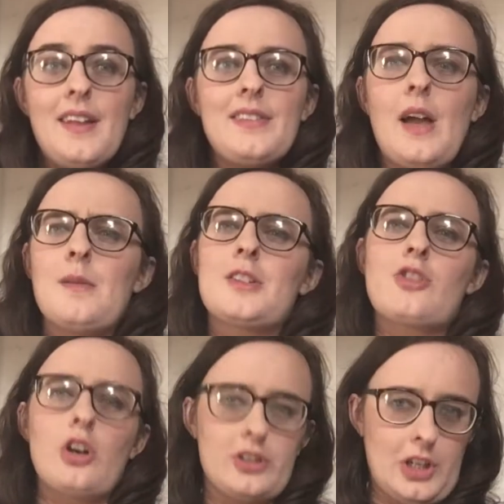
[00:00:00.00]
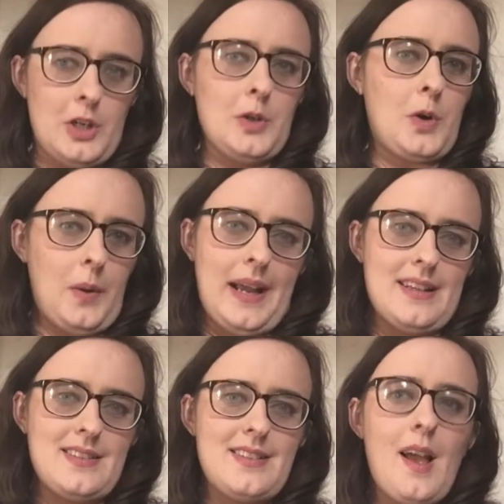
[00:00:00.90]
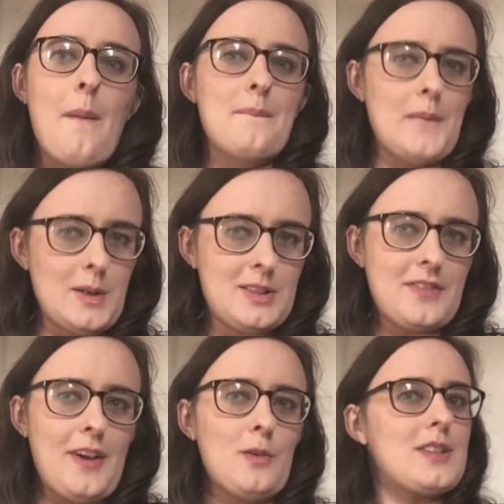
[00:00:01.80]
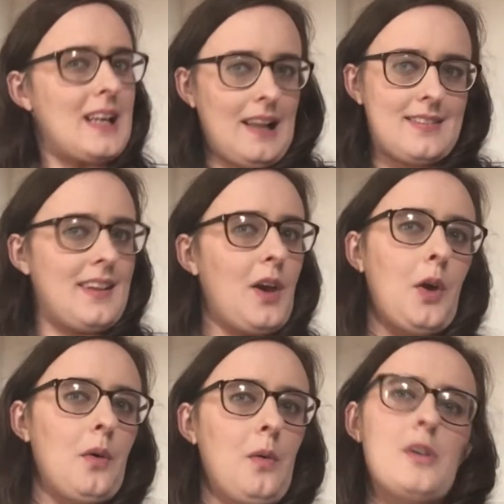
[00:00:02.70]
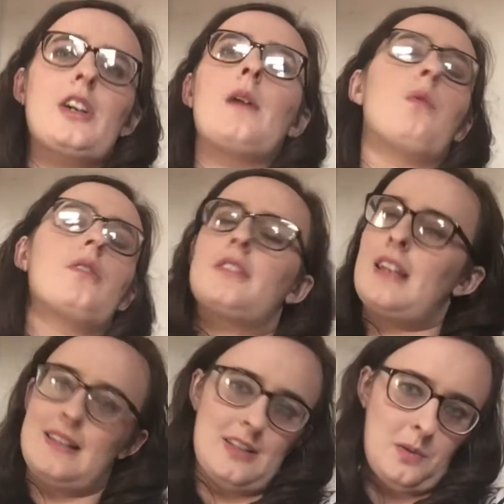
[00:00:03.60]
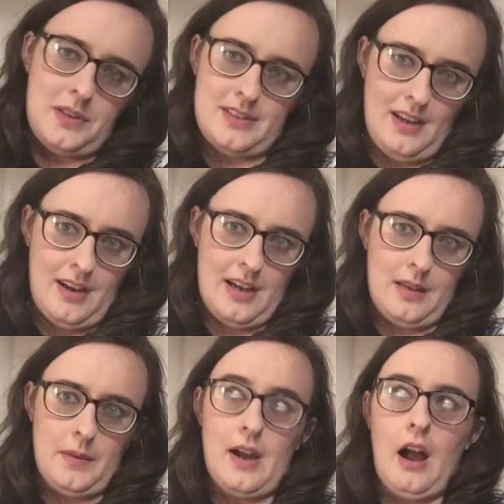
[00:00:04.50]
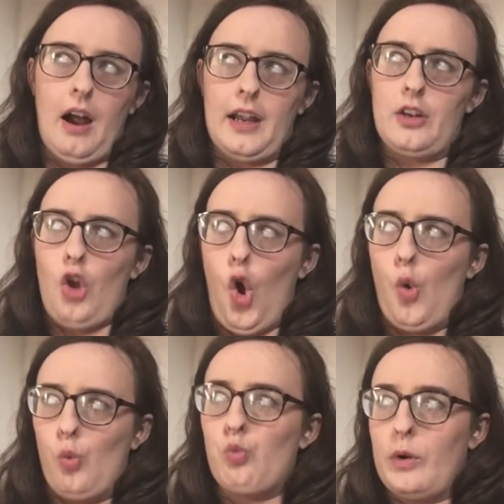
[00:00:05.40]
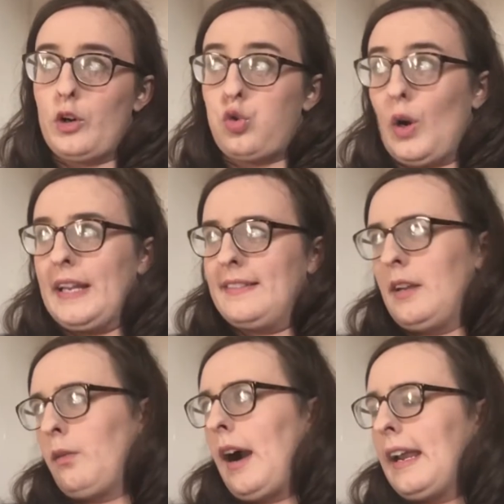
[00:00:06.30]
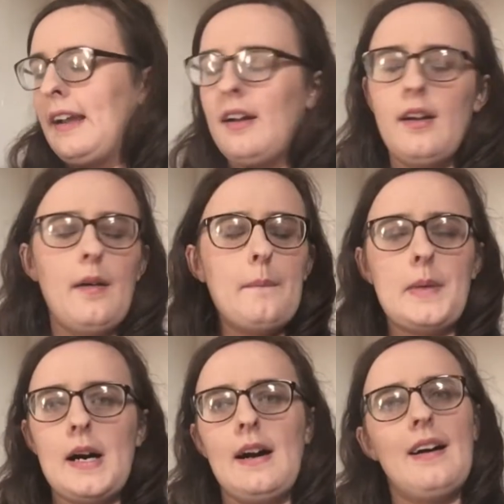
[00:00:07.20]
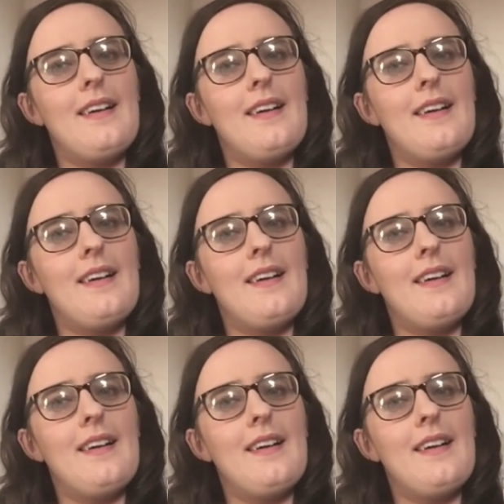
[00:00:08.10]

There was a Doctor Who quiz. Most of it was Classic Who, which I wasn't into at the time. I know, crazy, right? But